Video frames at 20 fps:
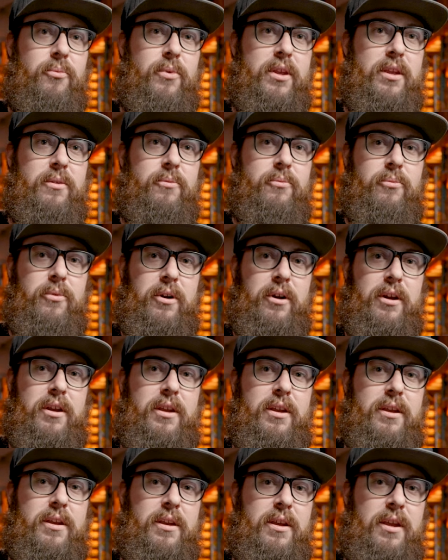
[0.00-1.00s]
we
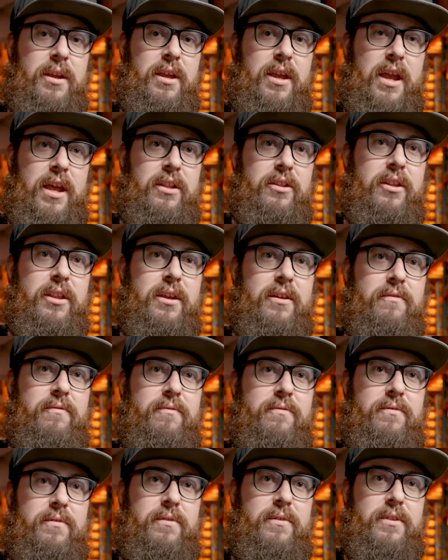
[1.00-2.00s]
work and
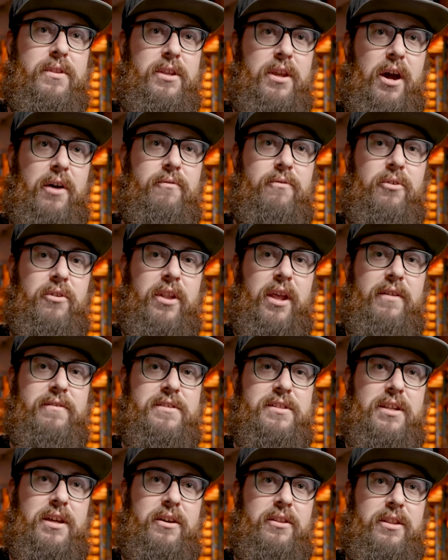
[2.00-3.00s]
live the off-road
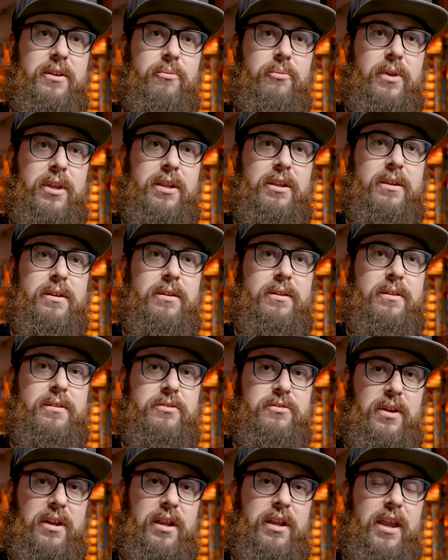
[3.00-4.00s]
lifestyle that we
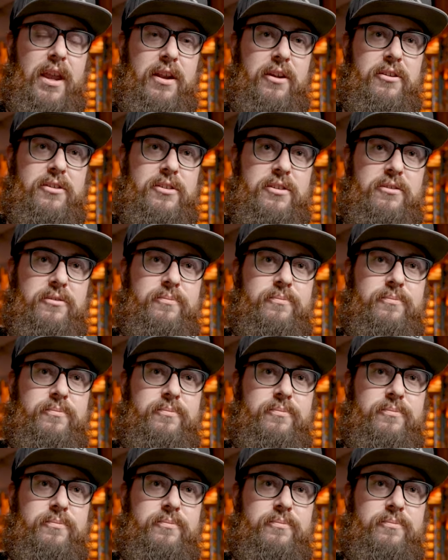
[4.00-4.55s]
try to cater to.